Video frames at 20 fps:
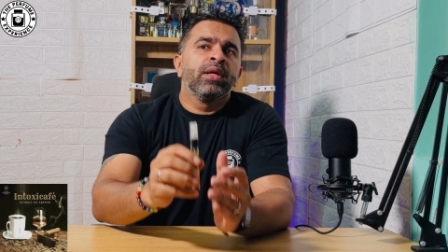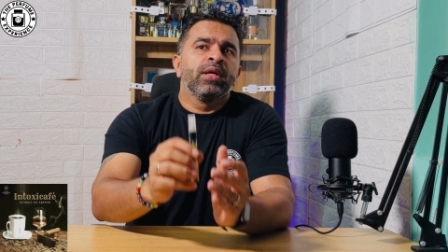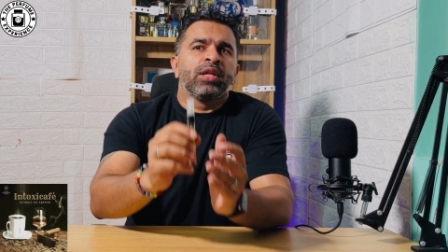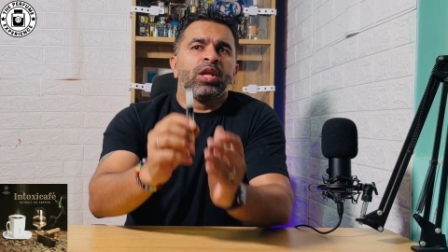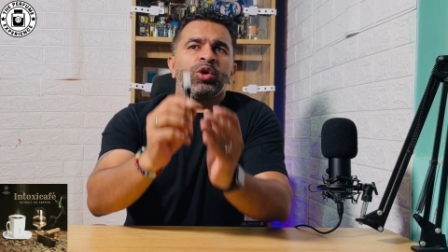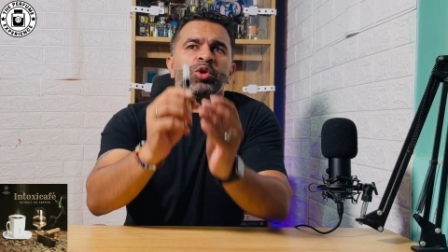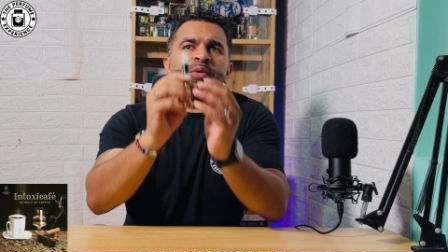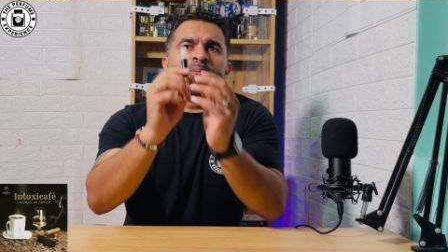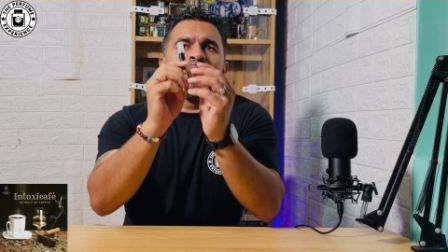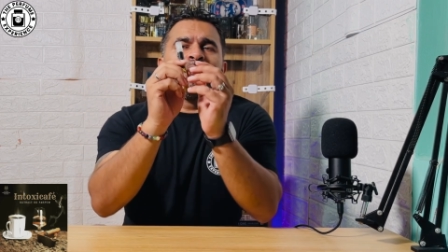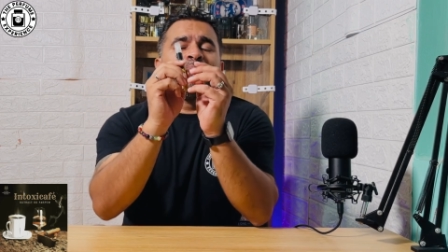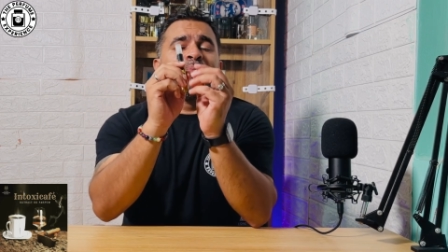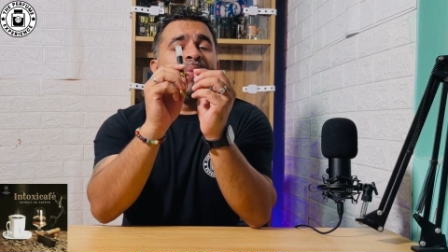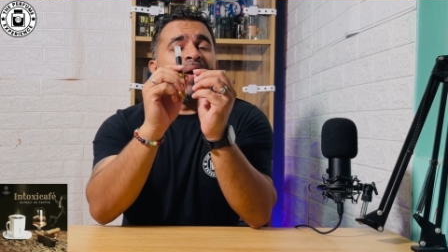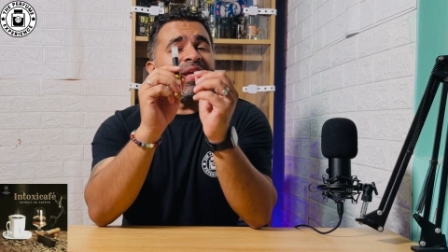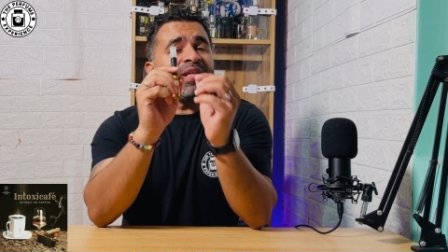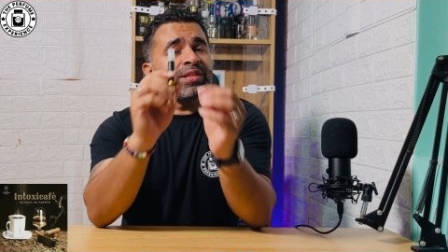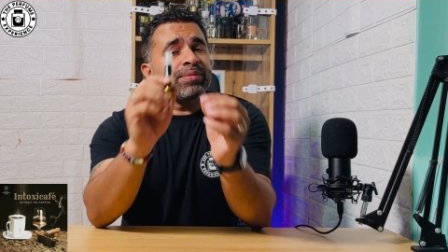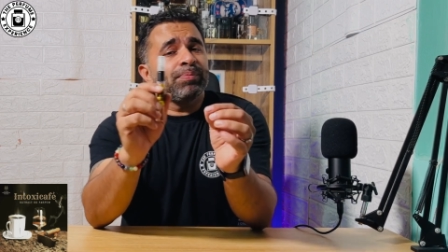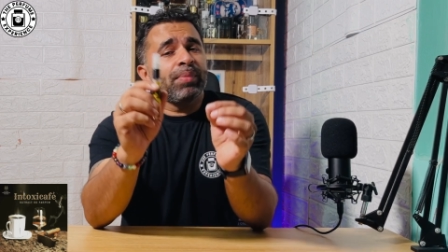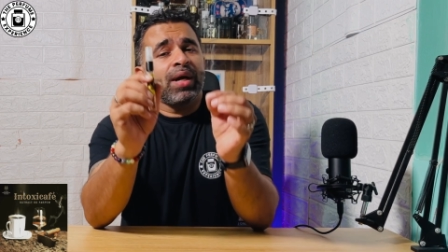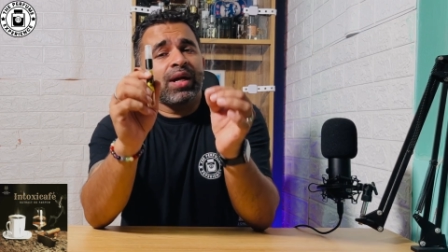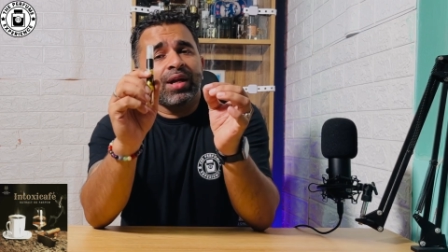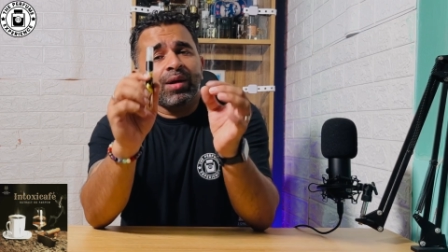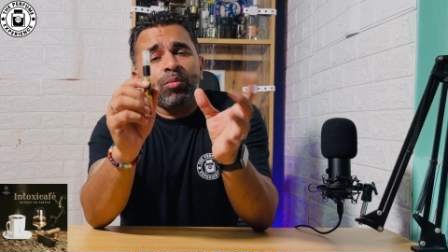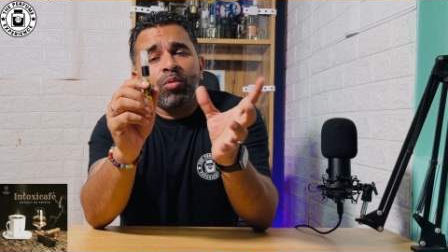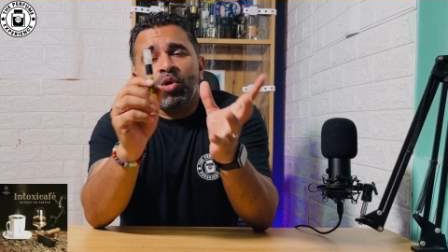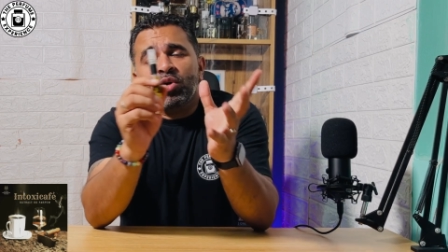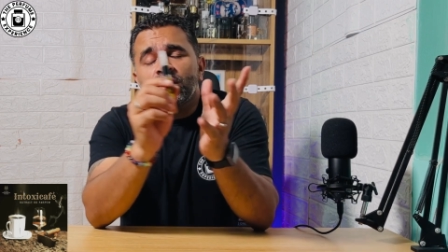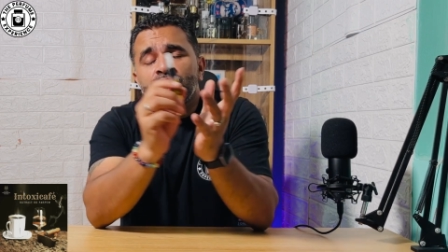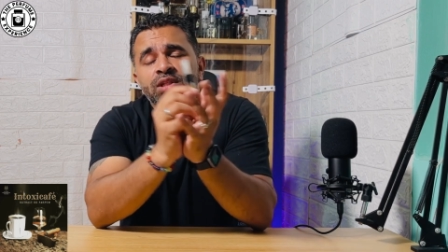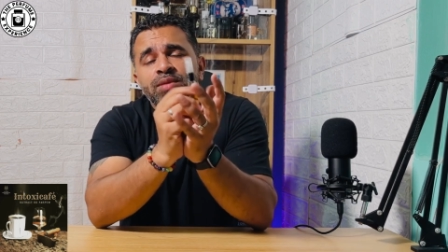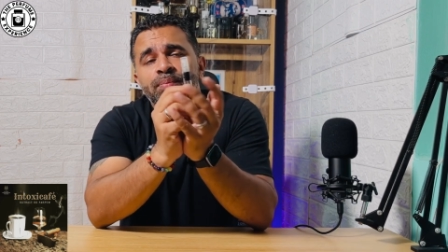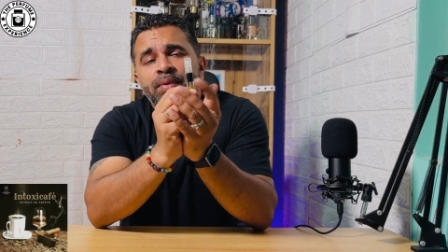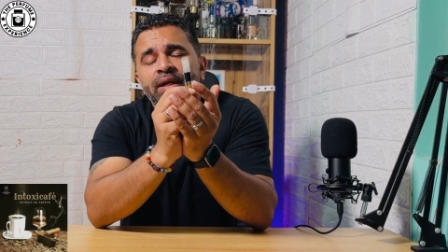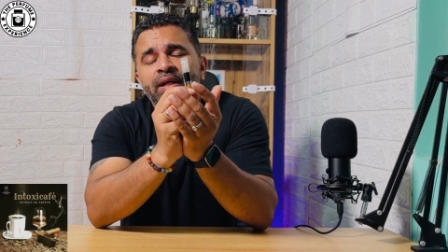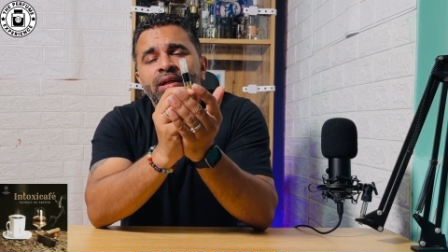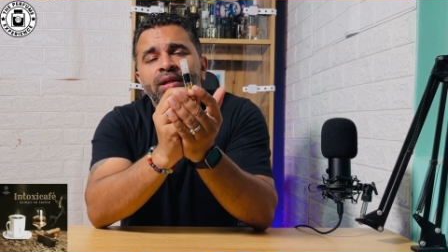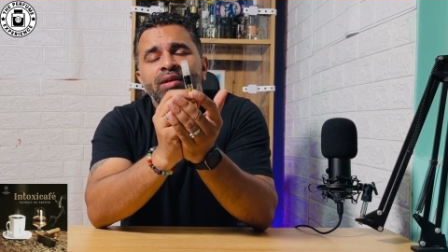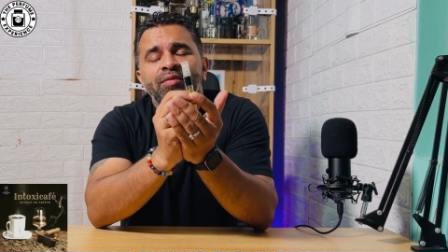Now the best part about this
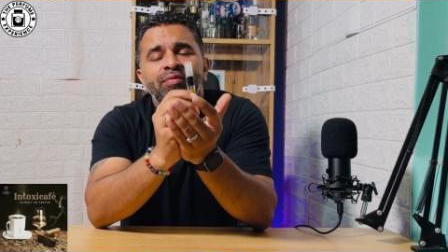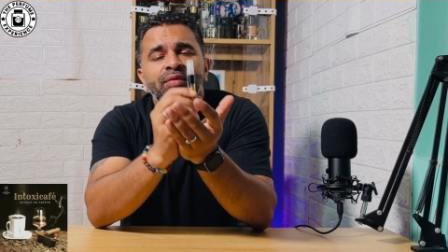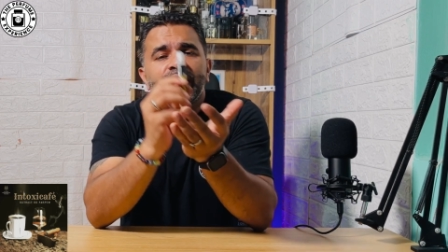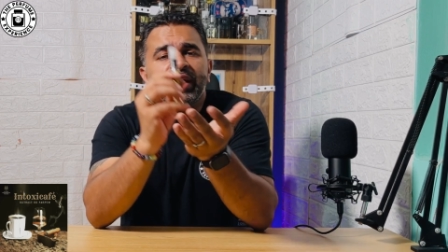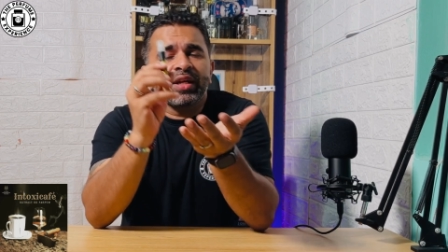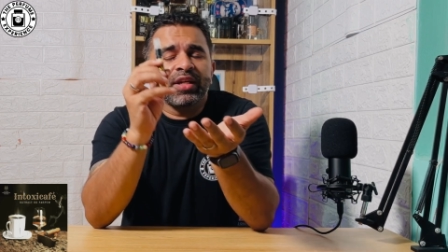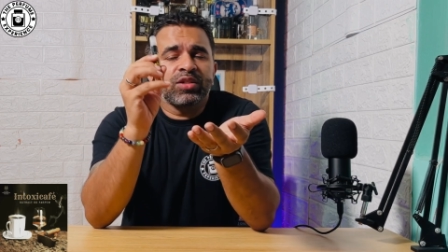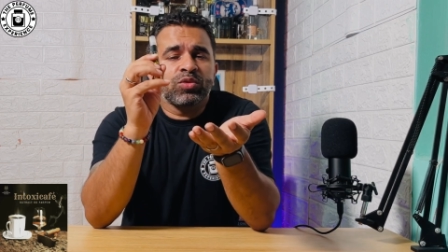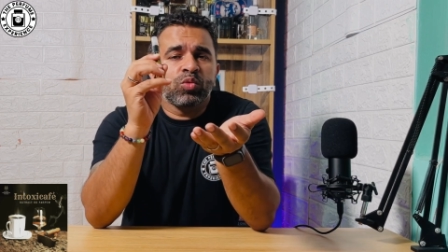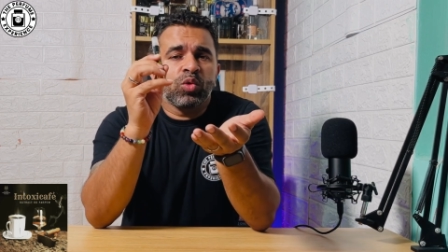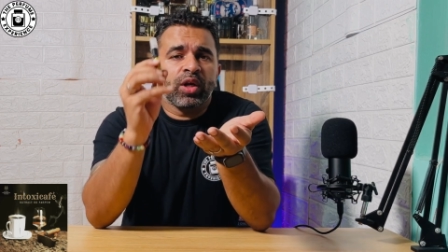particular fragrance,